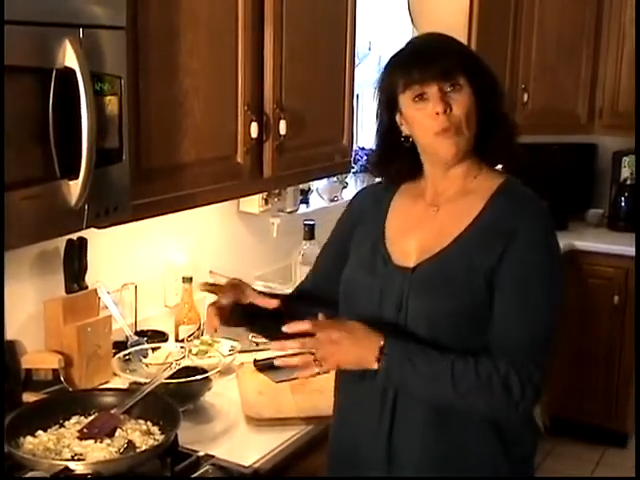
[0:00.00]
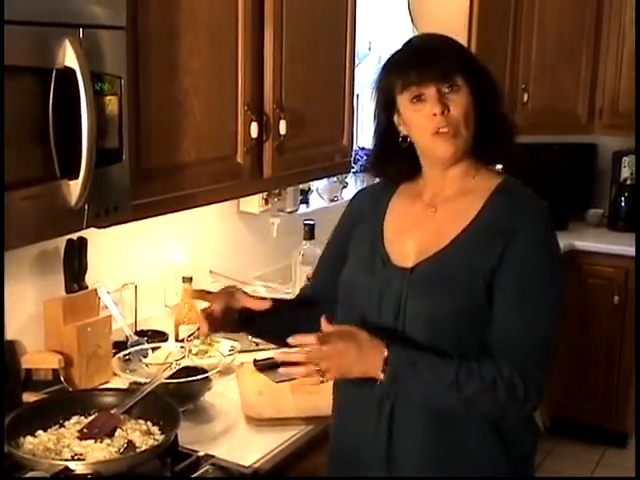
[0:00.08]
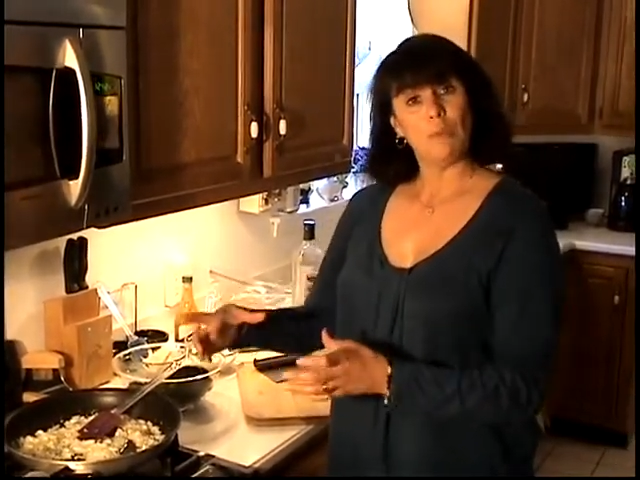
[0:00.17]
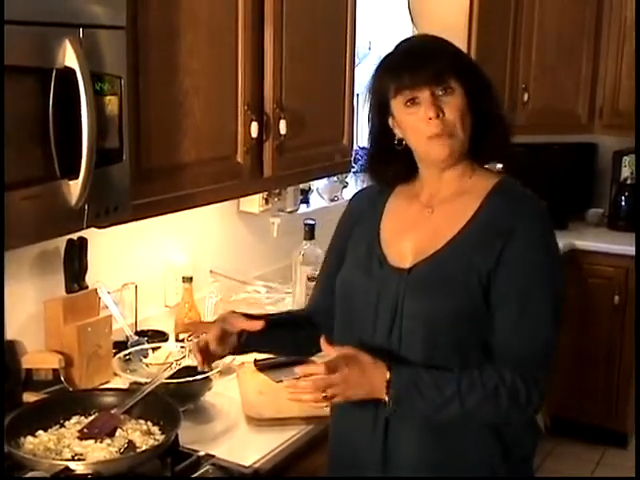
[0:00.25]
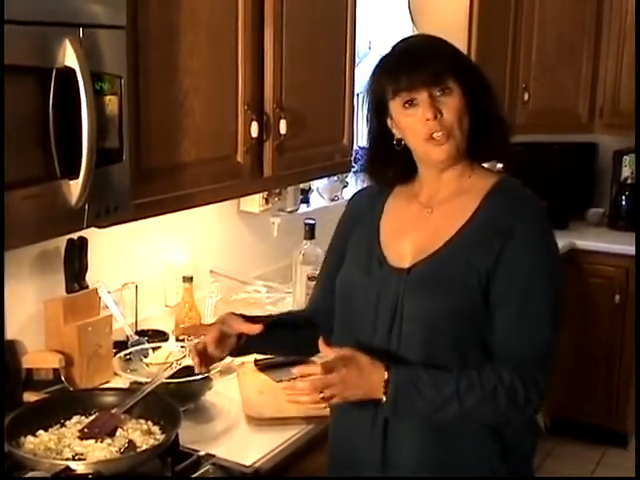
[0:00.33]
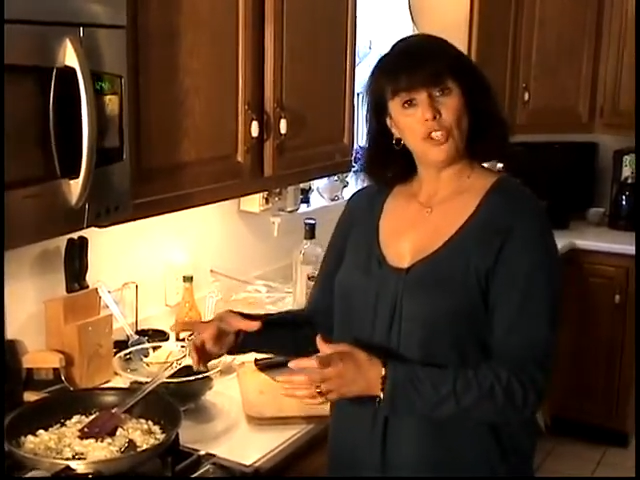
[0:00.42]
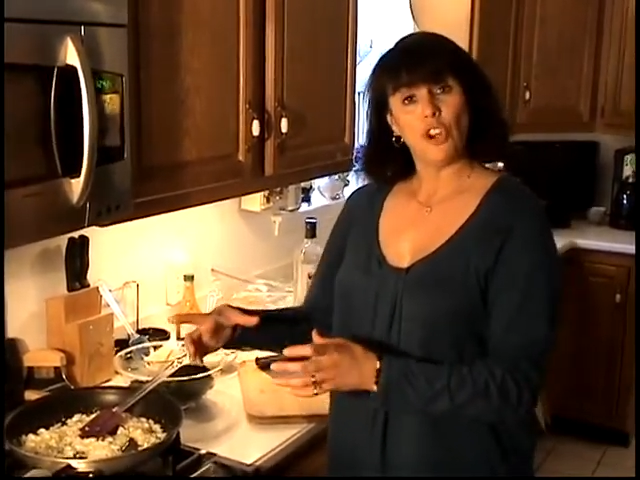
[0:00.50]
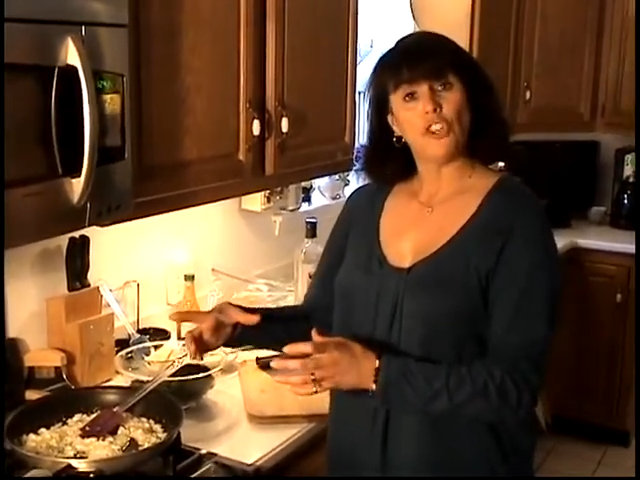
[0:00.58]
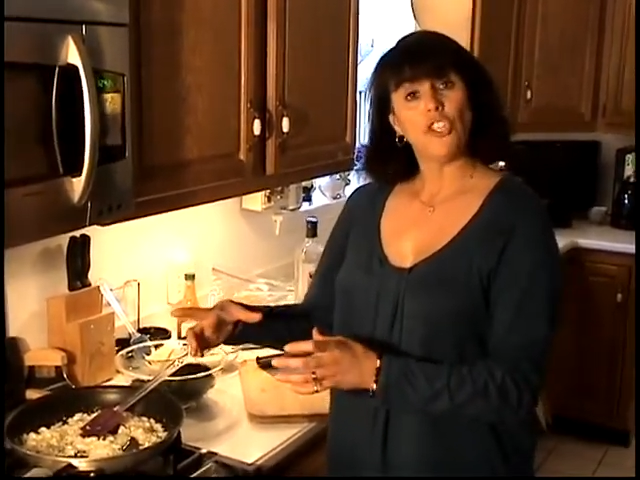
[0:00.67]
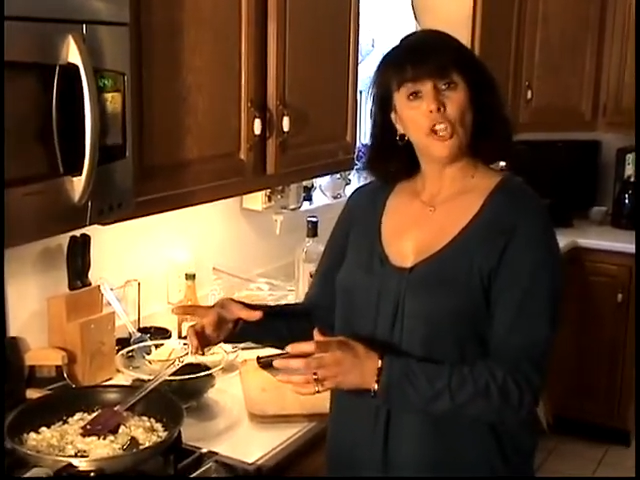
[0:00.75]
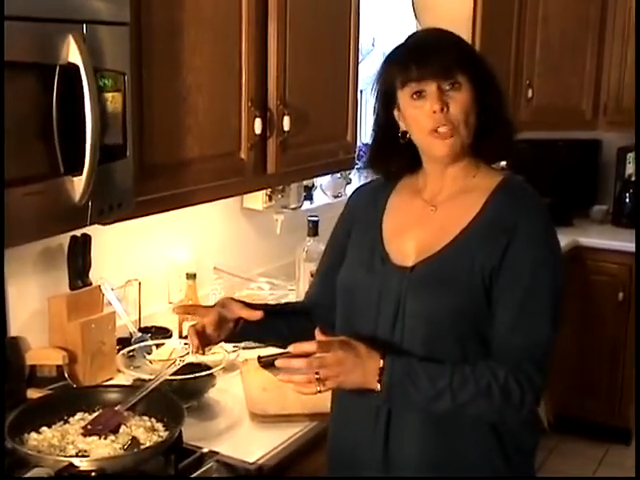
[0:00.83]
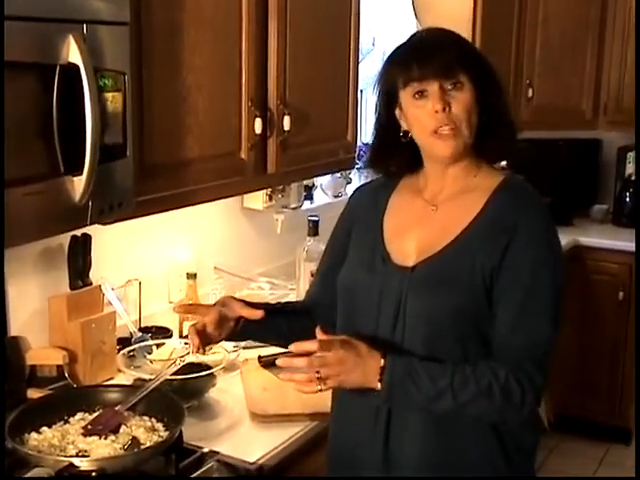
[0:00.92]
the spinach
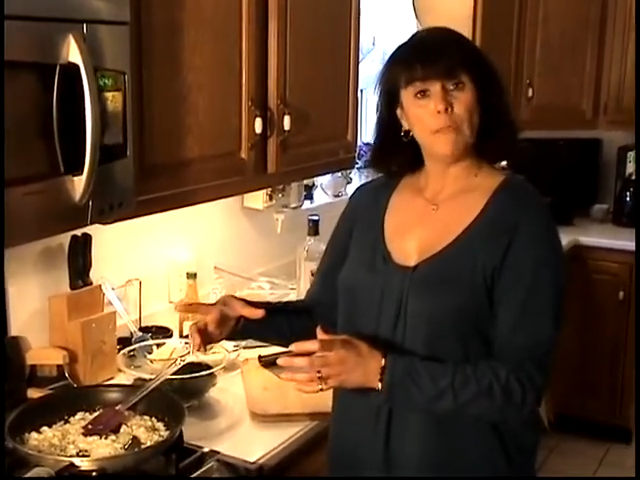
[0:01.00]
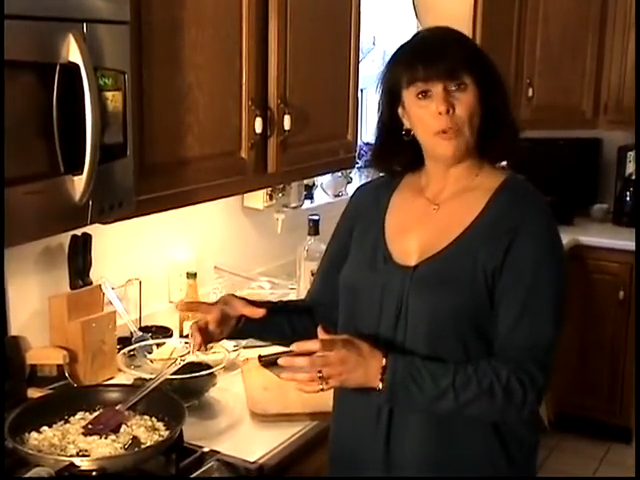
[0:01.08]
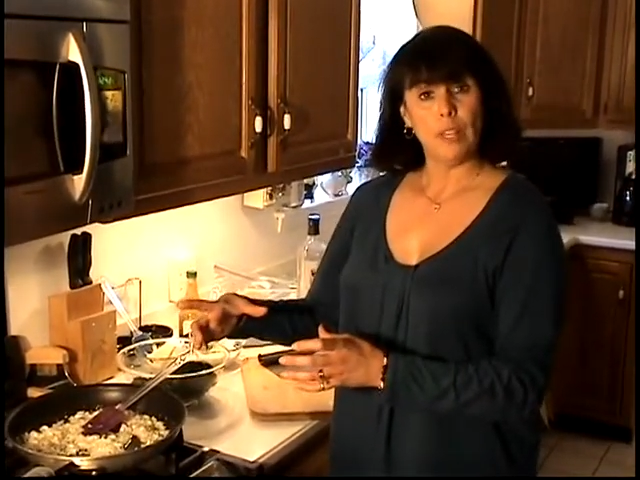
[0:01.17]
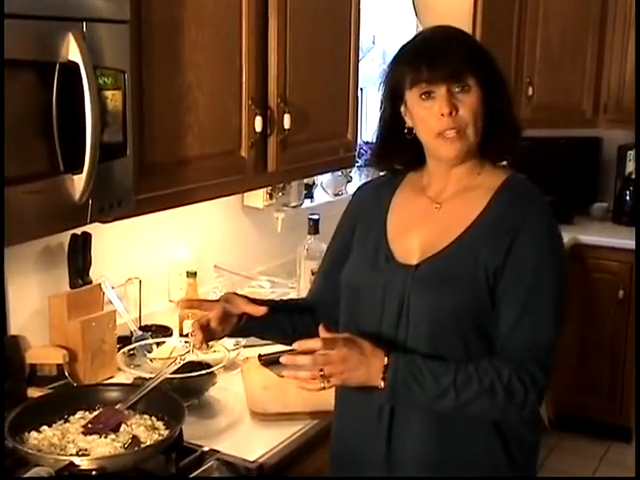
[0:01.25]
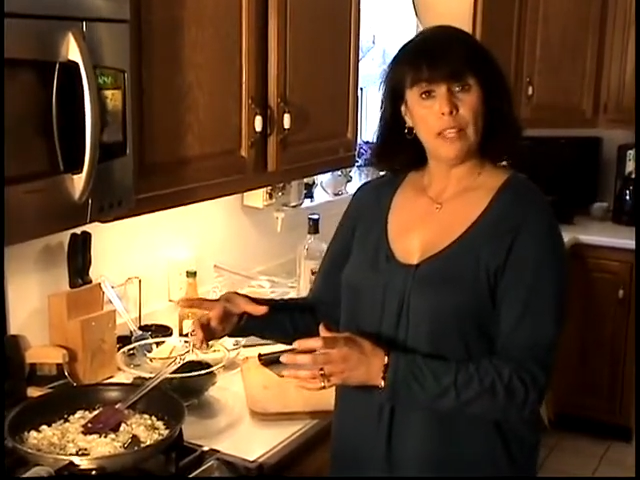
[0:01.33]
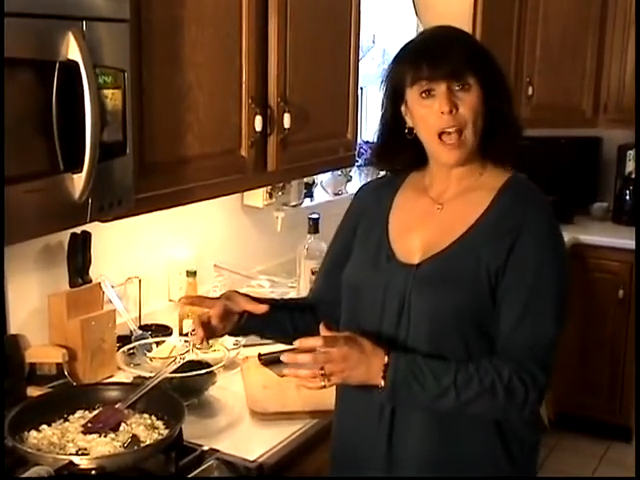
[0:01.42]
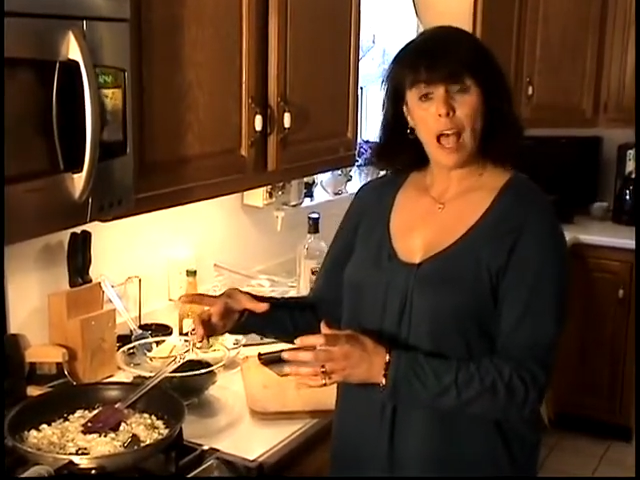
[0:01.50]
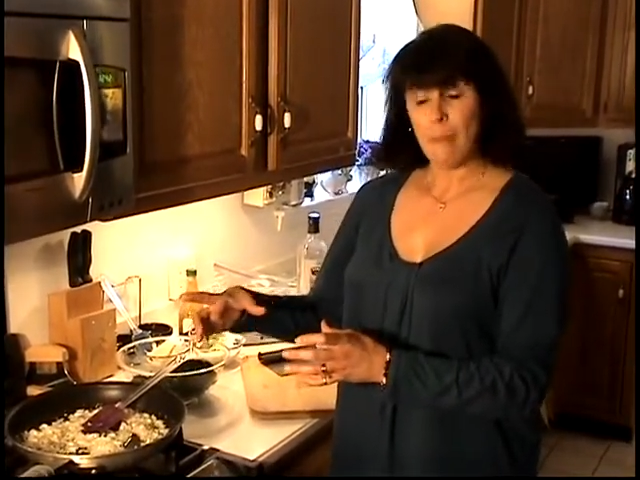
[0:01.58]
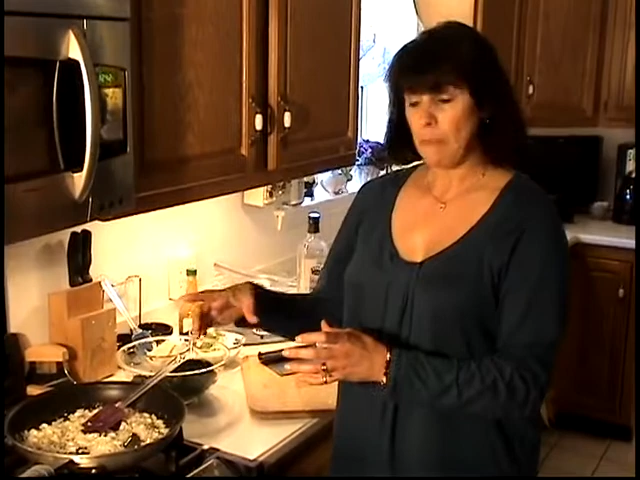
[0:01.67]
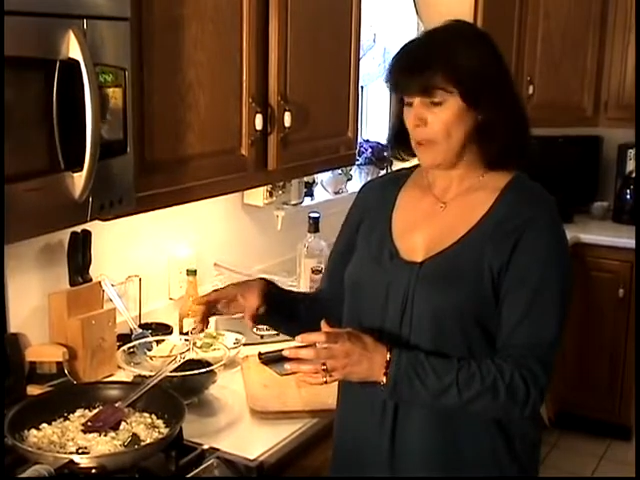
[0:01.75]
artichoke dip on top